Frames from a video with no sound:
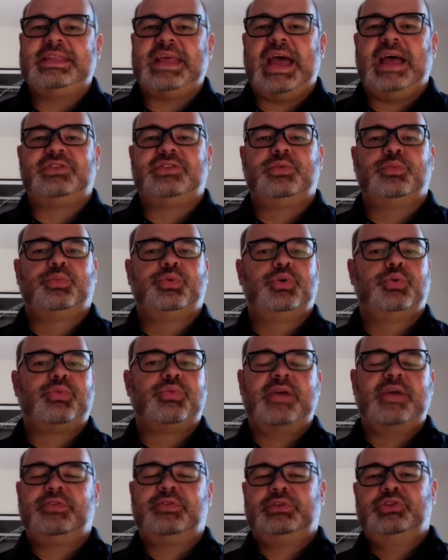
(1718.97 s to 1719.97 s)
that will
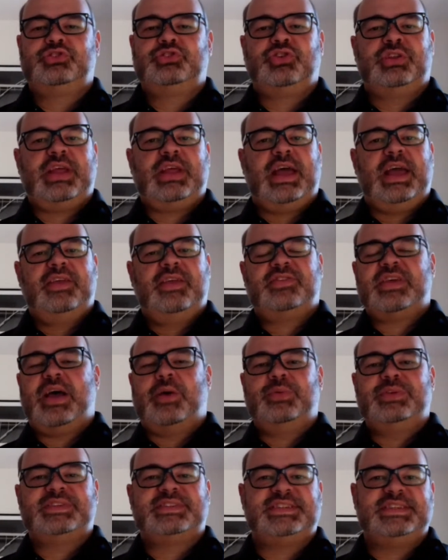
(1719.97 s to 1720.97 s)
revolutionize
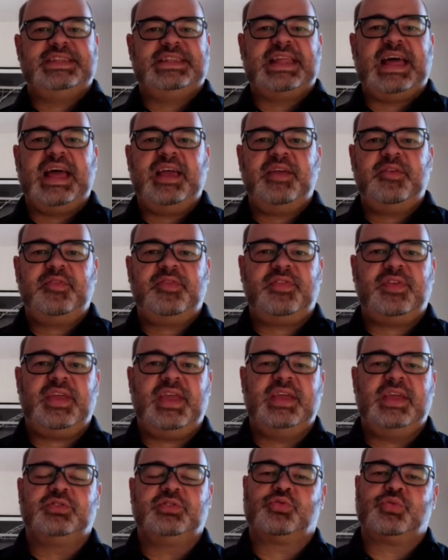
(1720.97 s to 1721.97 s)
how we see life
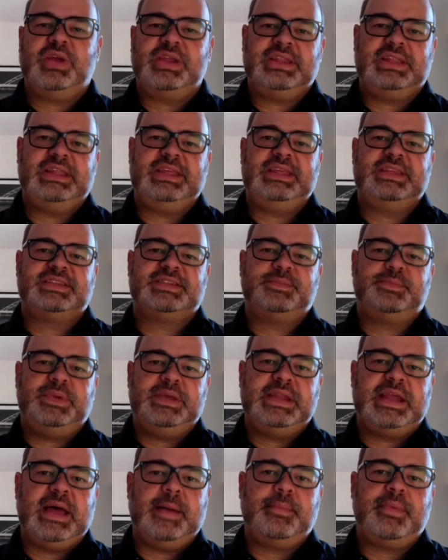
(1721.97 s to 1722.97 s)
and greatly
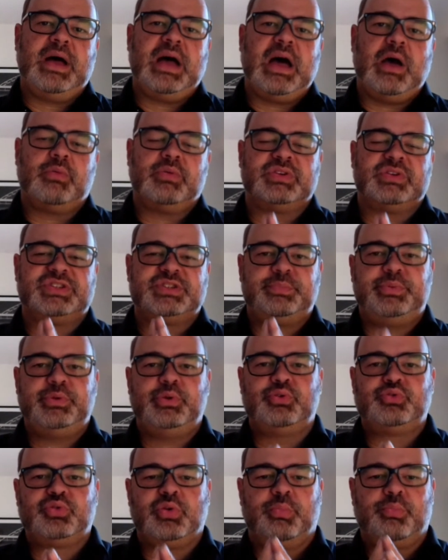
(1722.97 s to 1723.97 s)
speed up our
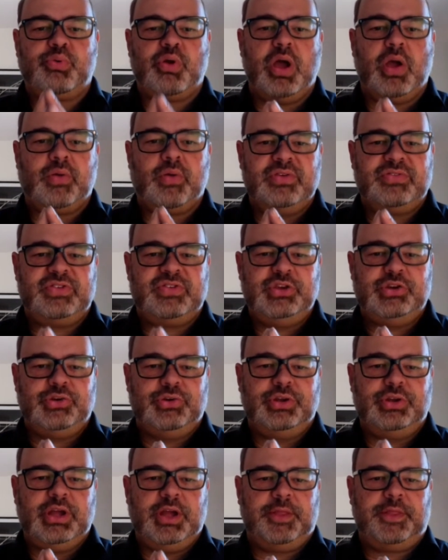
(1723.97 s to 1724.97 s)
spiritual progress
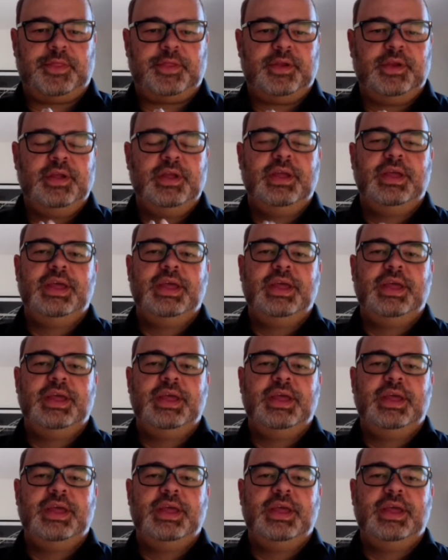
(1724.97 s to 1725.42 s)
here on earth.